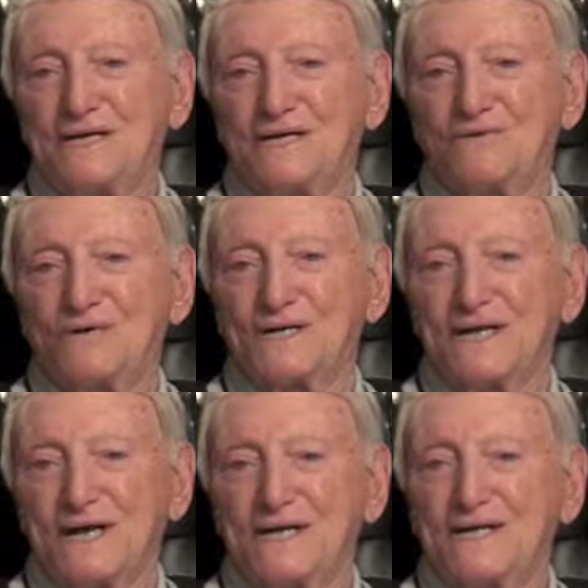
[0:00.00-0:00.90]
uh, one
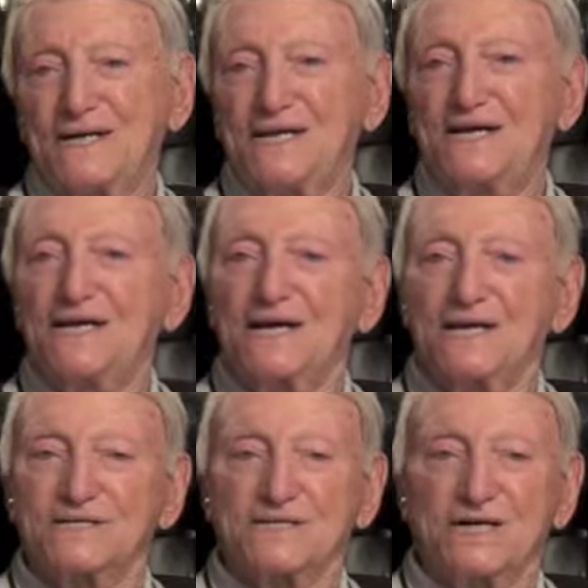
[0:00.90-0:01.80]
day he
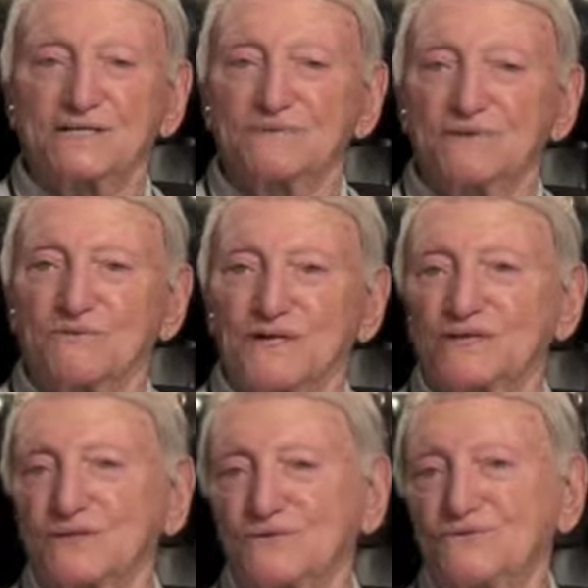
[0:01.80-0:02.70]
and a salesman
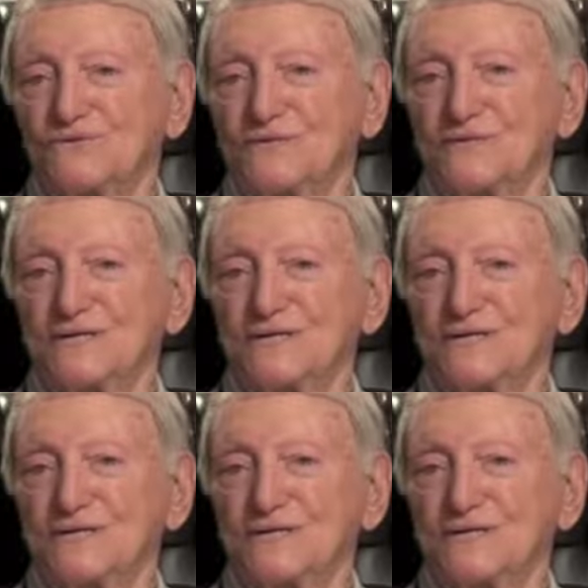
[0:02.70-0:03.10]
went to